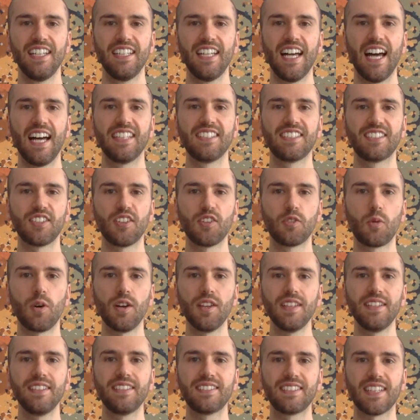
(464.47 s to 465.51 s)
And so
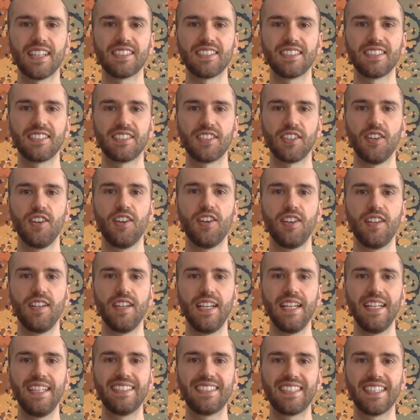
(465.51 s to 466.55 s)
what this does in turn
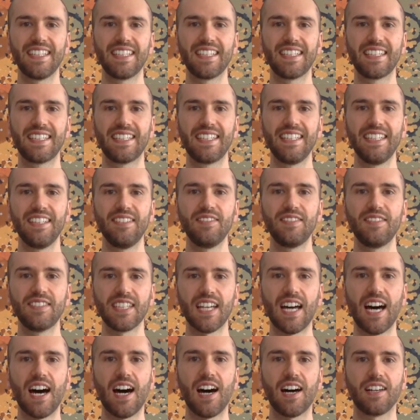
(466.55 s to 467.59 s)
is that it gives
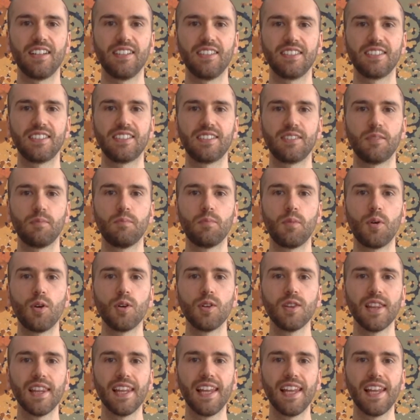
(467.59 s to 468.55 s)
artists more